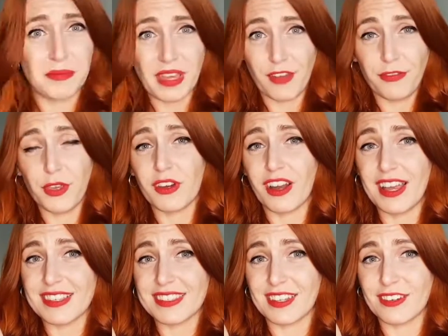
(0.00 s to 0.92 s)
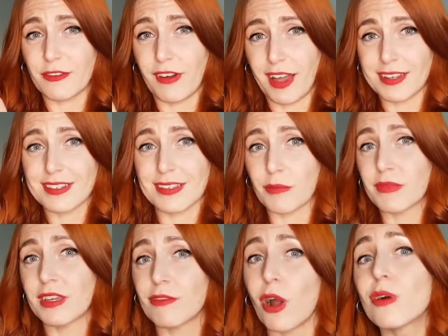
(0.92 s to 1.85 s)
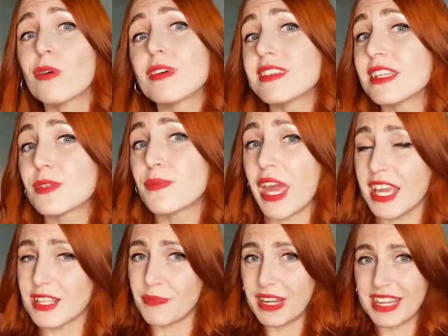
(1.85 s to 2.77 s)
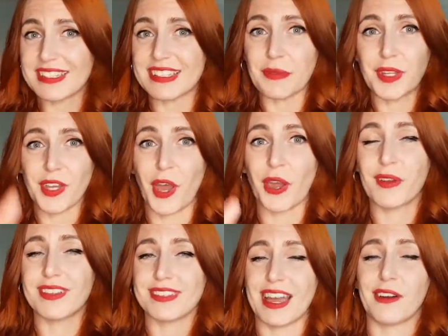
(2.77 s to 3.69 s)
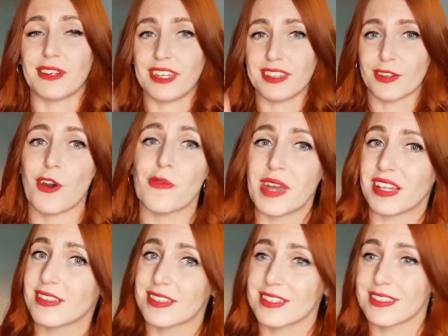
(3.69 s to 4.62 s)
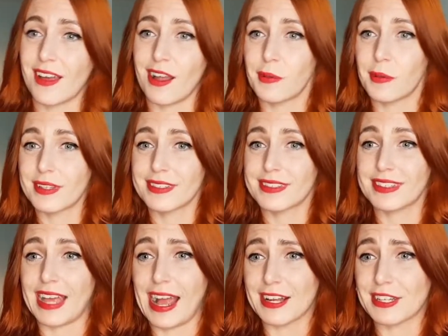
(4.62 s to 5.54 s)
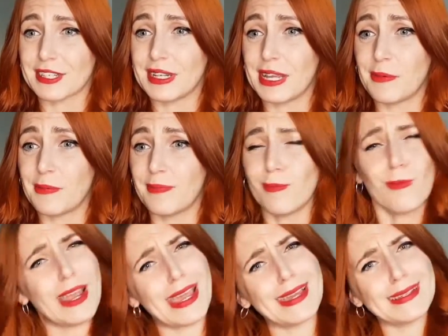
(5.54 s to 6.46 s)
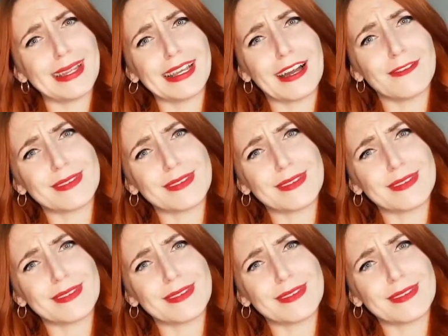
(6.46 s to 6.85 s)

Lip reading: If you guys can find something wrong with this piece, please let me know down in the comments, because I would actually weirdly love